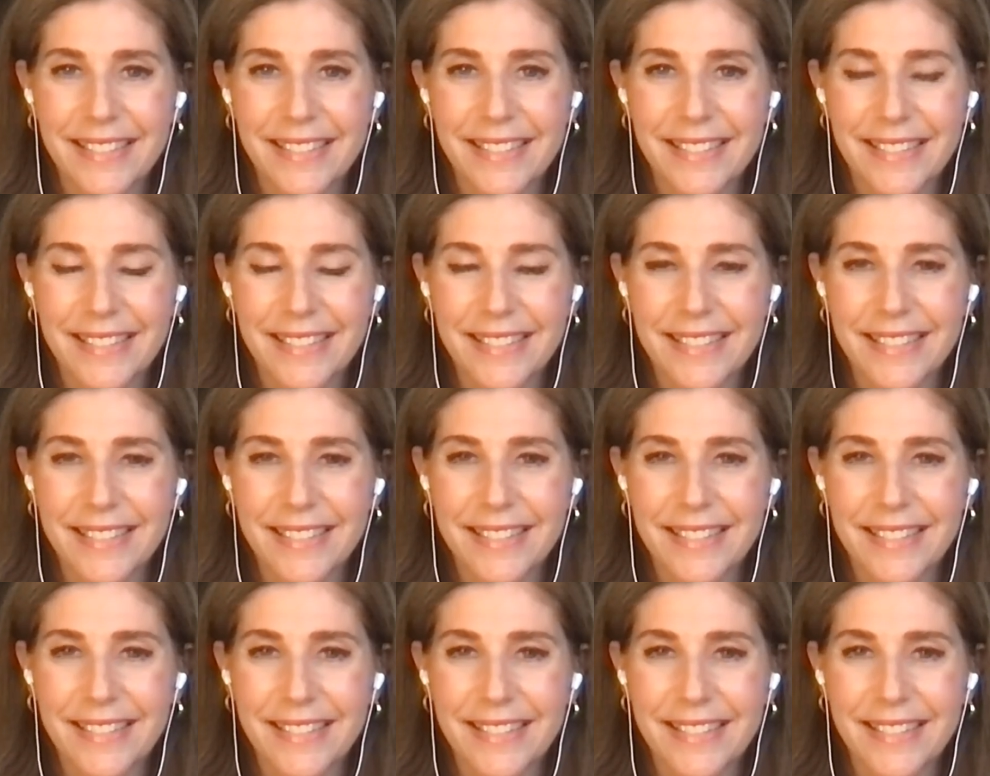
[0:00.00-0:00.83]

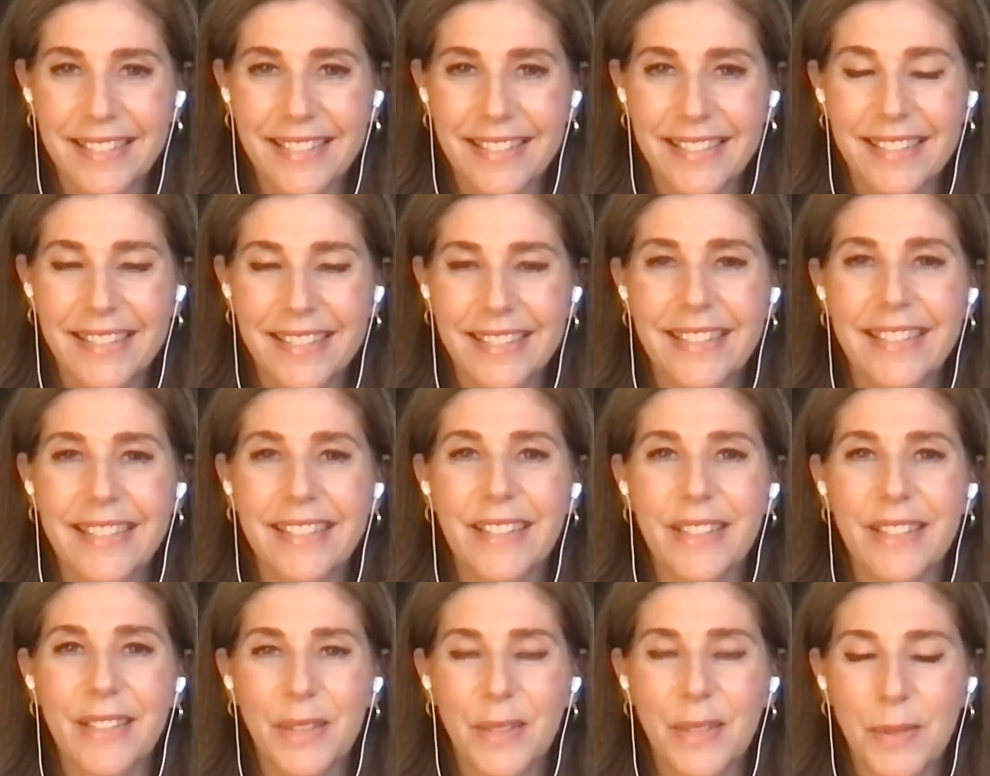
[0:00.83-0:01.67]

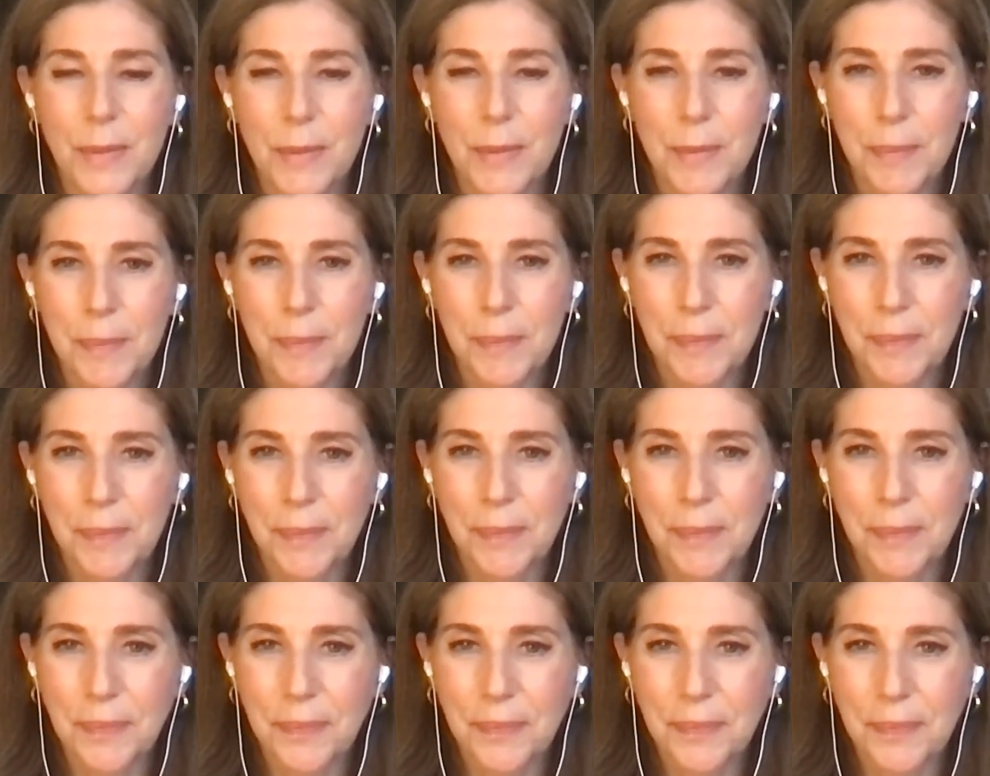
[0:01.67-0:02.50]

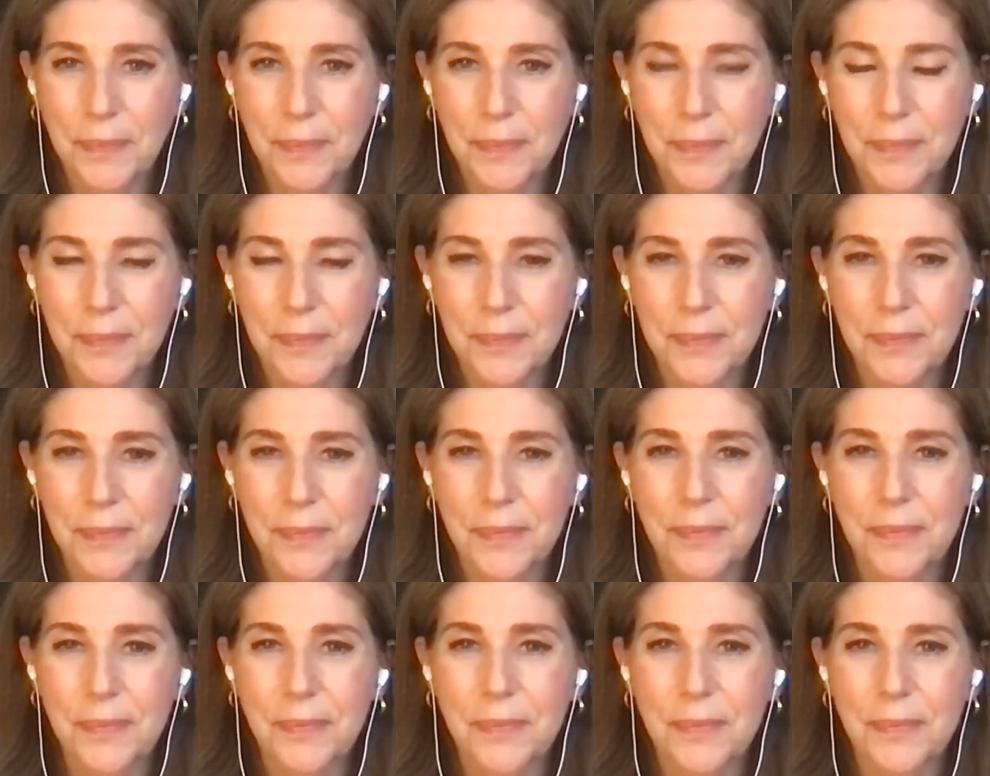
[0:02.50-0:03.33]

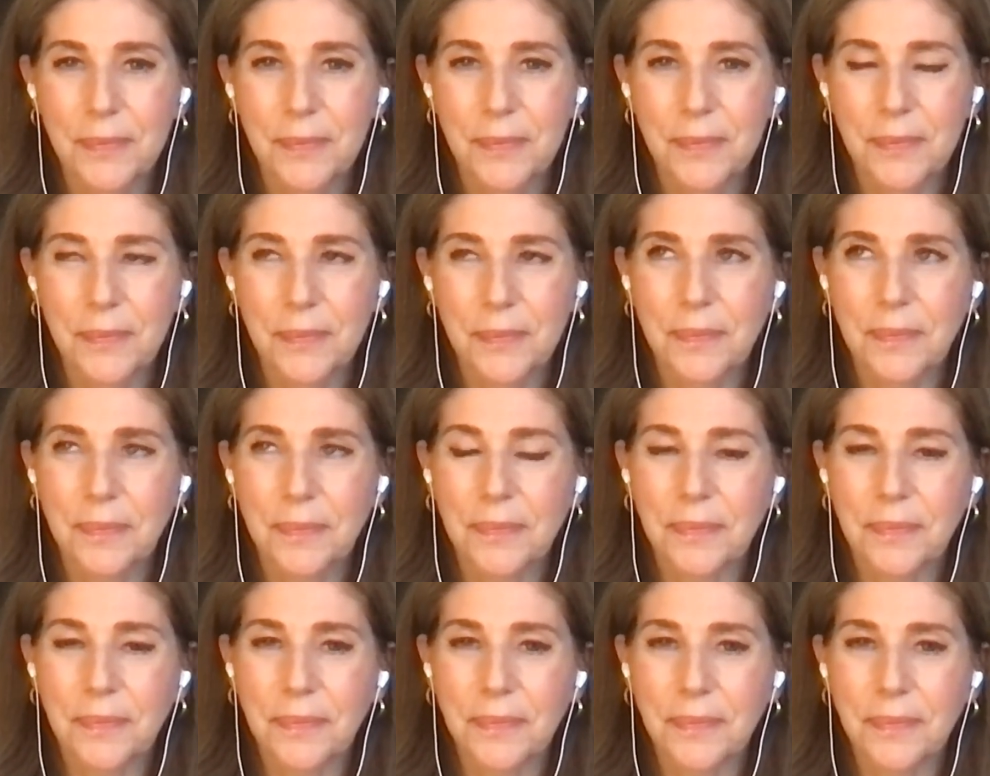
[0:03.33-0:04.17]

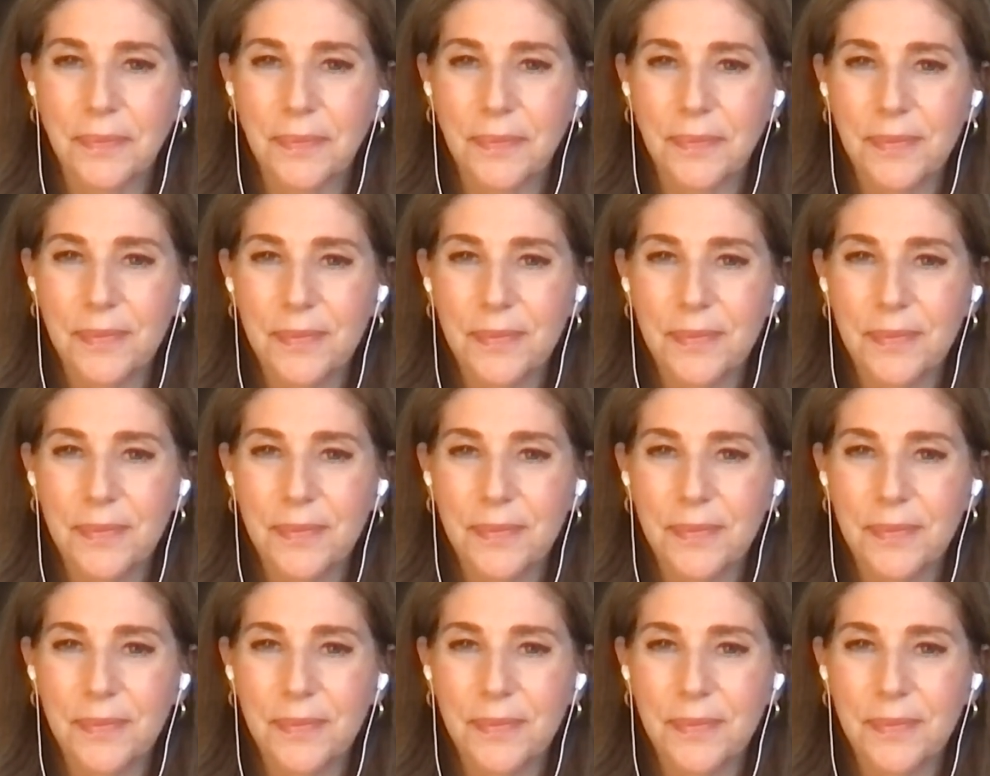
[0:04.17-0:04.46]
[no speech]